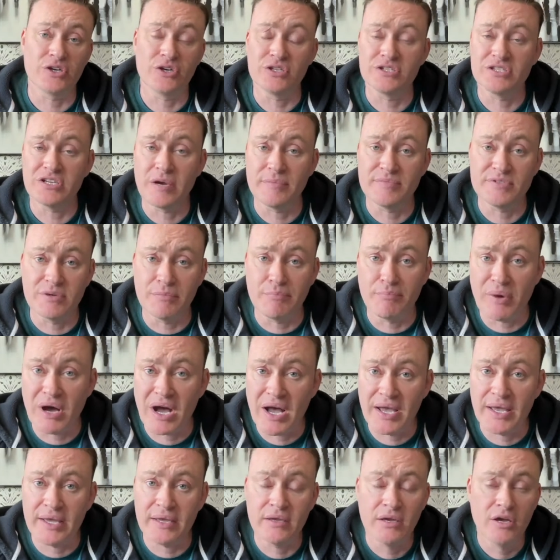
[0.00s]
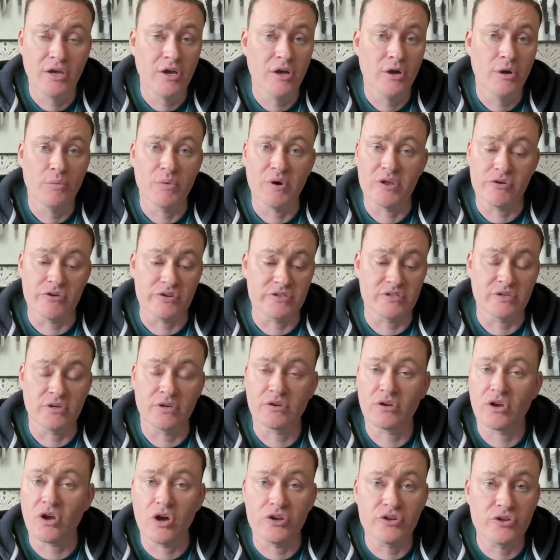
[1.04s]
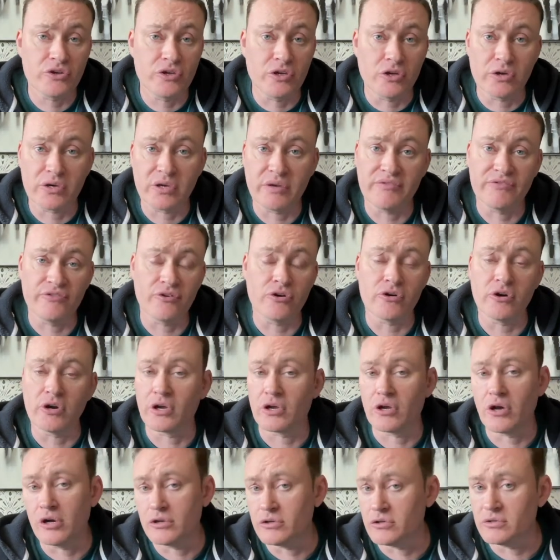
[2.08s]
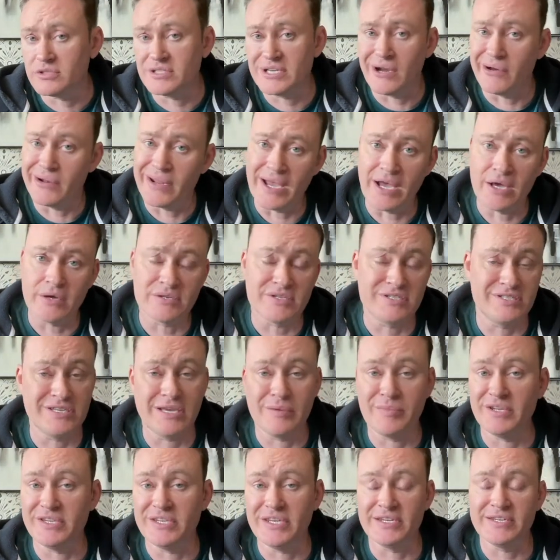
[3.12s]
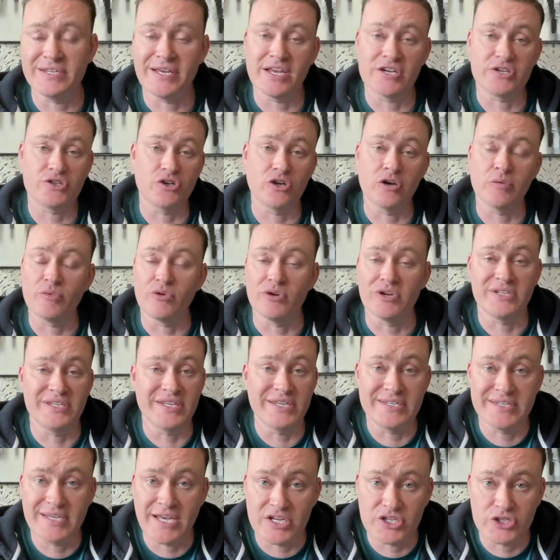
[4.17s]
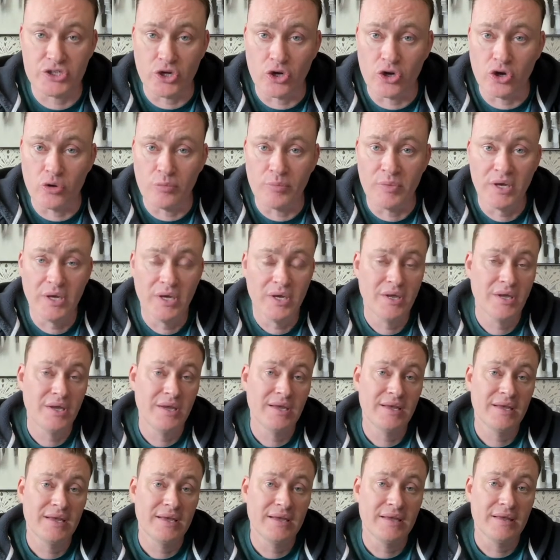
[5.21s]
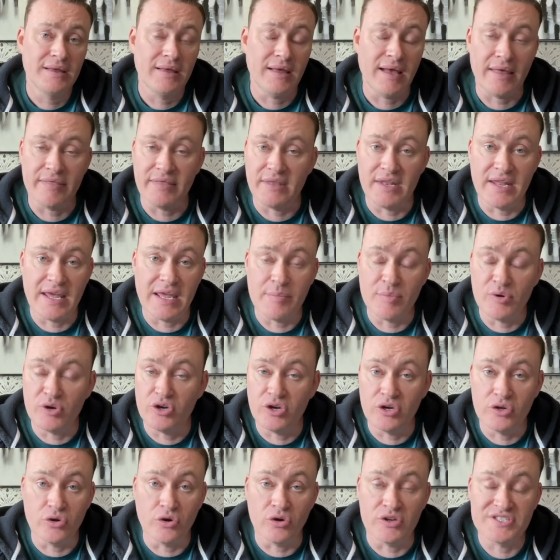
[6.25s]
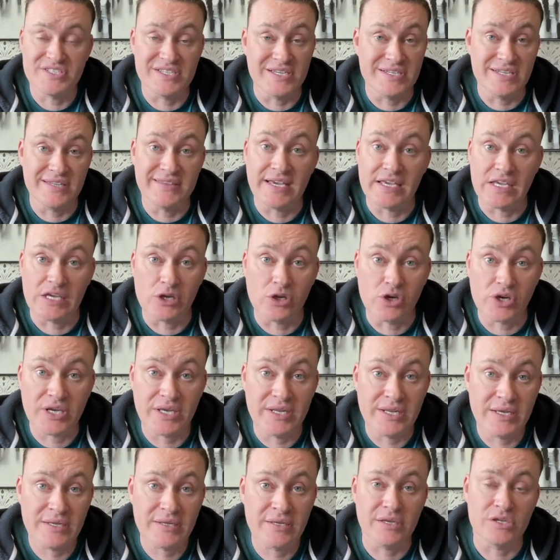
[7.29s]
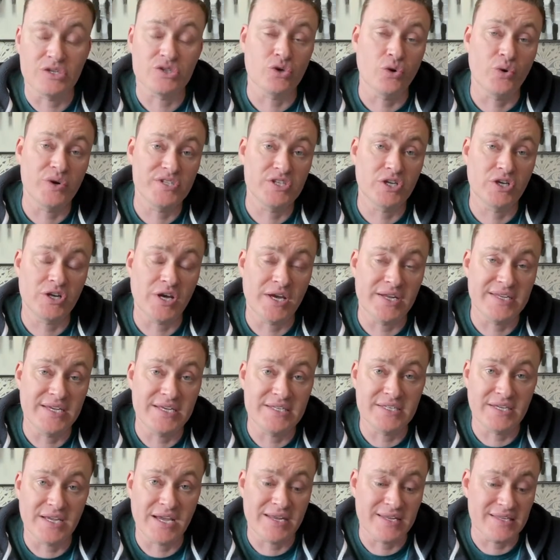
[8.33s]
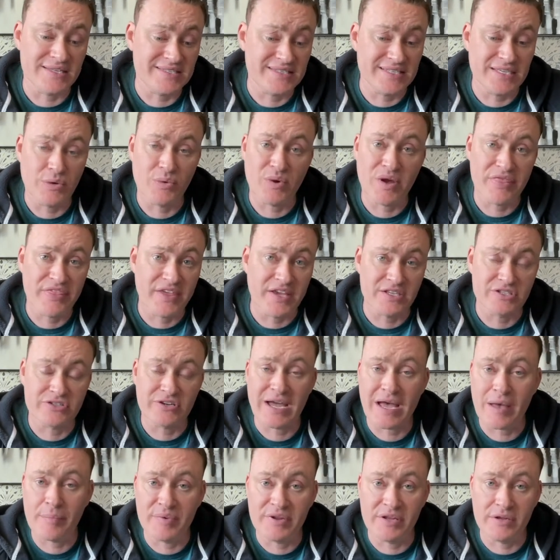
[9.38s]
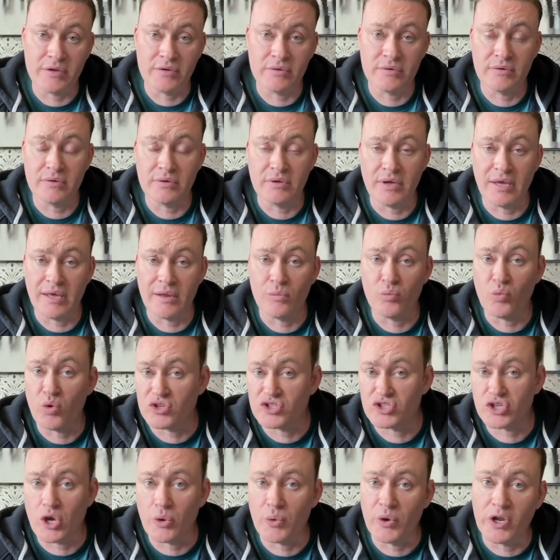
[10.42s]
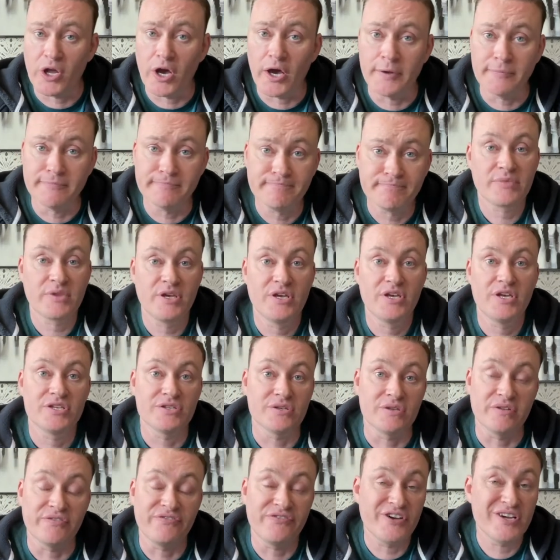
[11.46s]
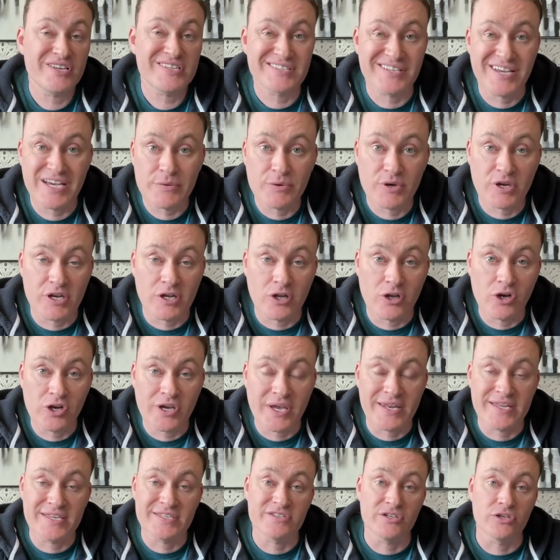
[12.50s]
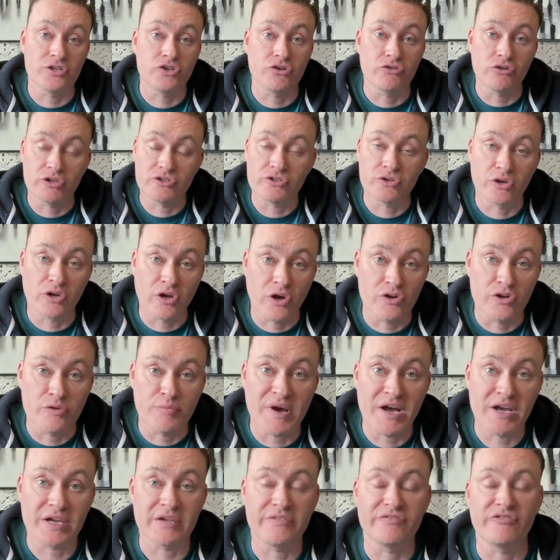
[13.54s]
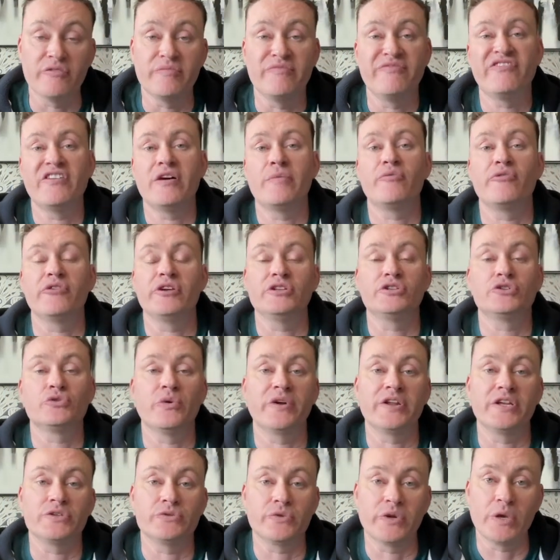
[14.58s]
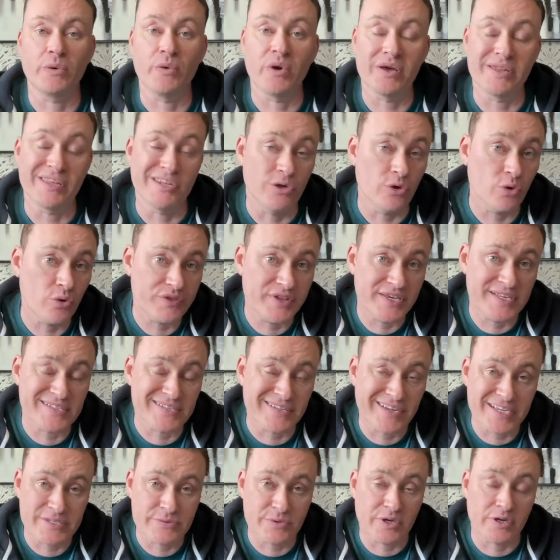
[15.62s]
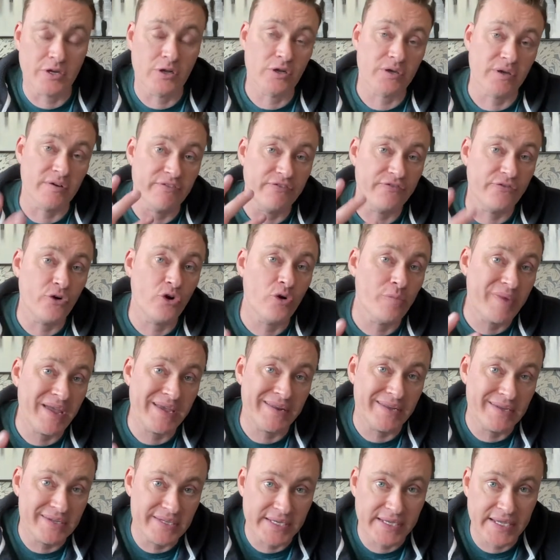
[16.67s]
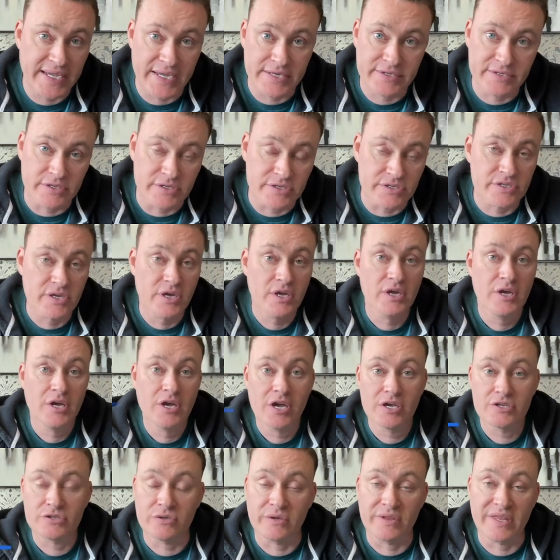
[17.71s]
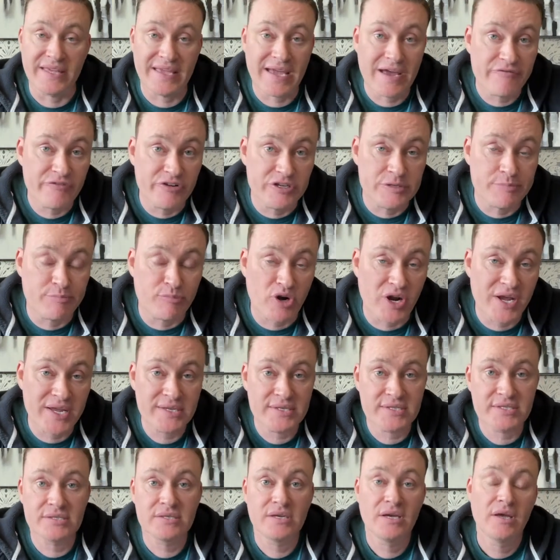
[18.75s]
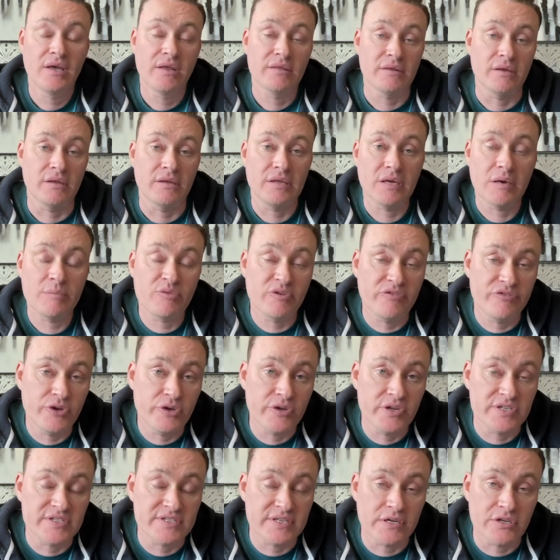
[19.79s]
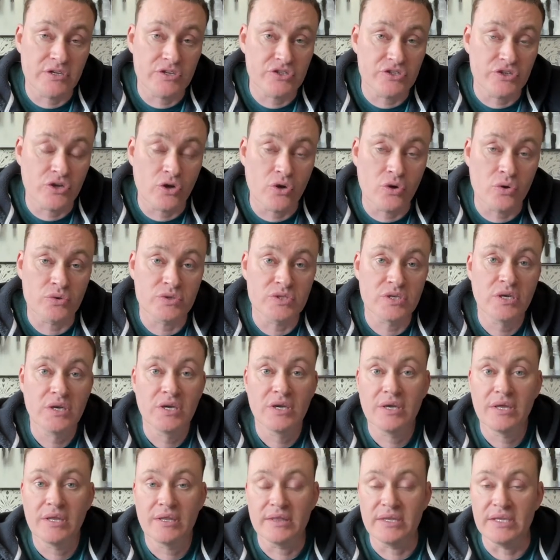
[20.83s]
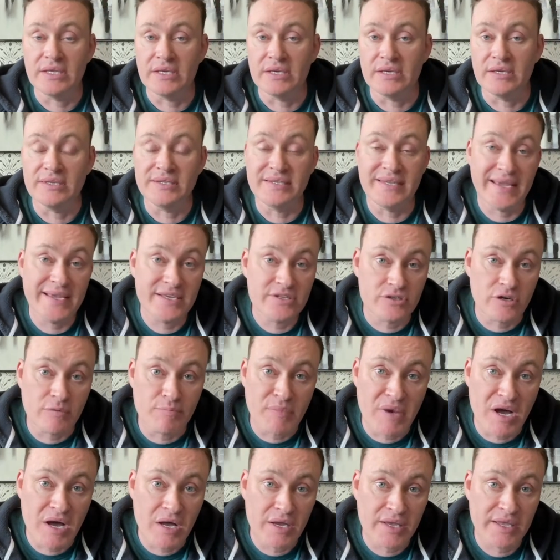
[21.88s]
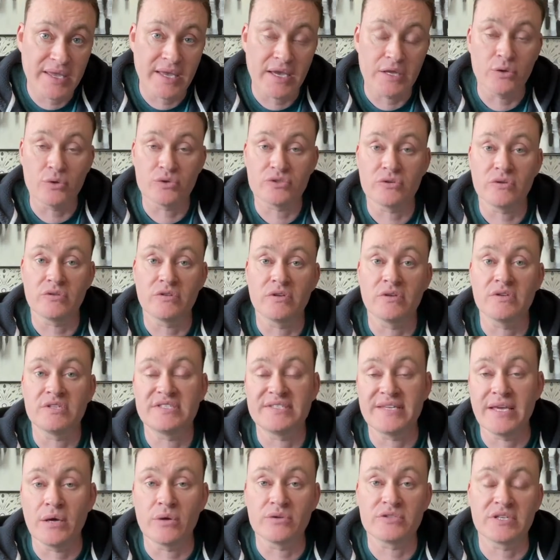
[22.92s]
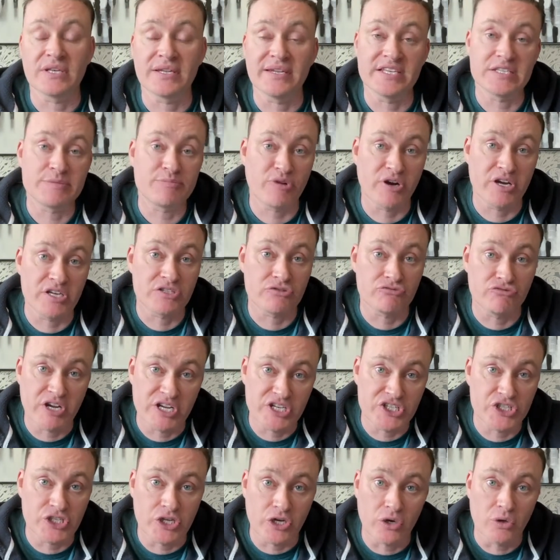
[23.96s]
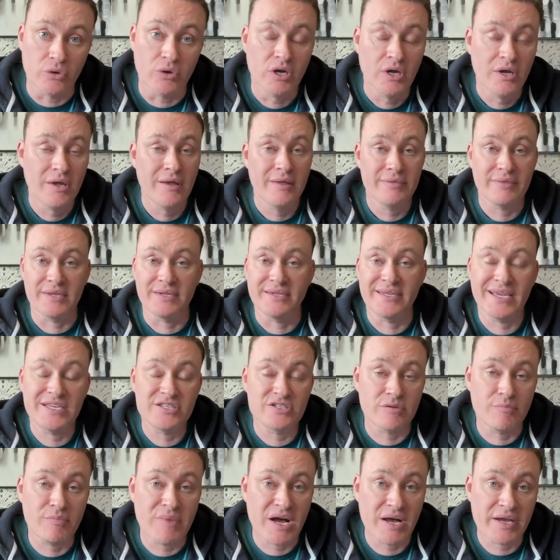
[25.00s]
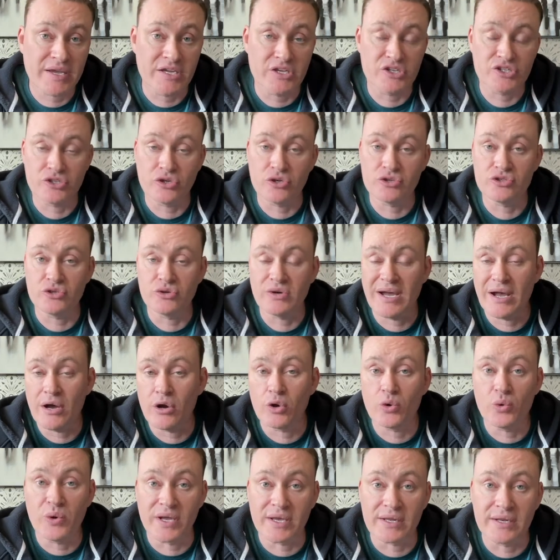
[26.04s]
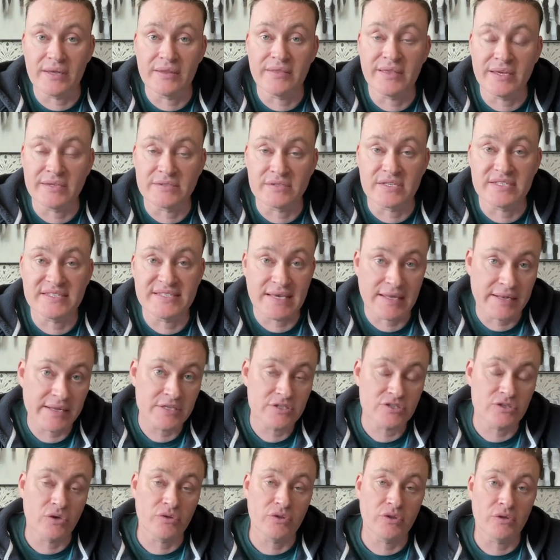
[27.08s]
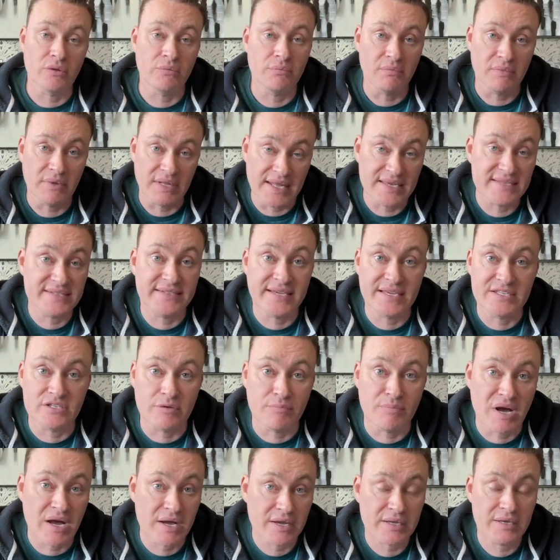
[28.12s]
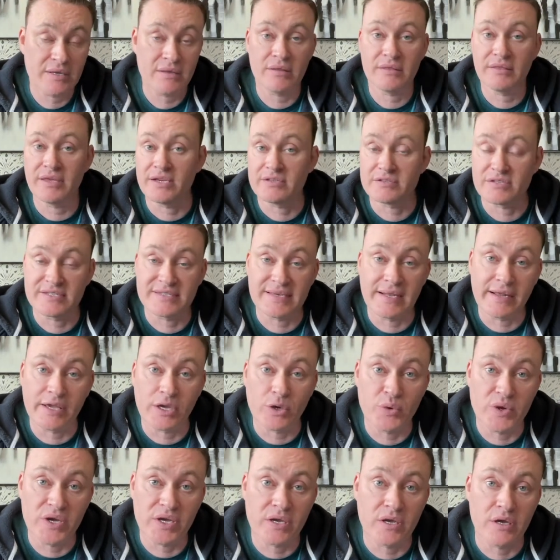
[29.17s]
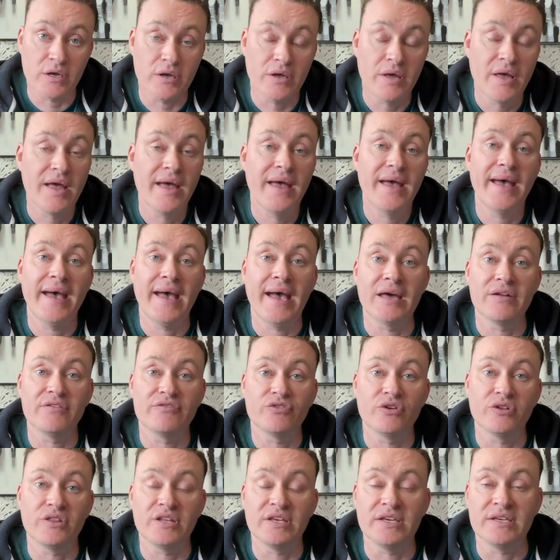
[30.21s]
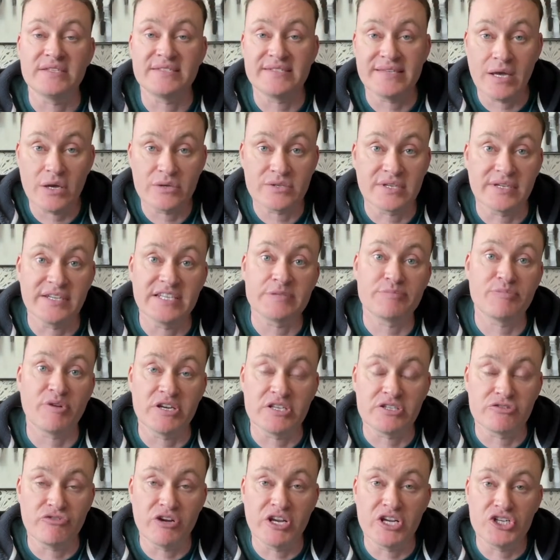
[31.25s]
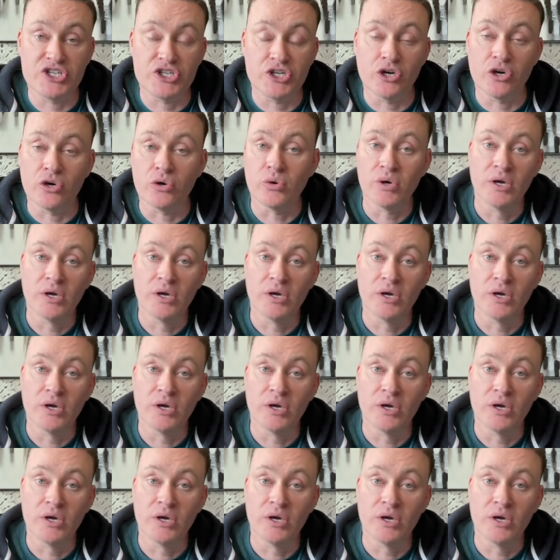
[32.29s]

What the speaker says: time to buy? Whether it's a condo you're looking for, a condo, townhouse, semi-detached home, or a detached home, and the neighborhood or city that you're looking in, it's always a good idea to kind of see where things are happening and what's going on. So the first slide we're going to look at is the Toronto condo market for February 2021. And all these slides we're going to look at four main indicators. So the average price, the number of units that are sold, the days on market, and also the sale to list price ratio. The days on market shows you how quickly things are selling. So the less days on market, things are selling quicker. And for the sale to list price ratio,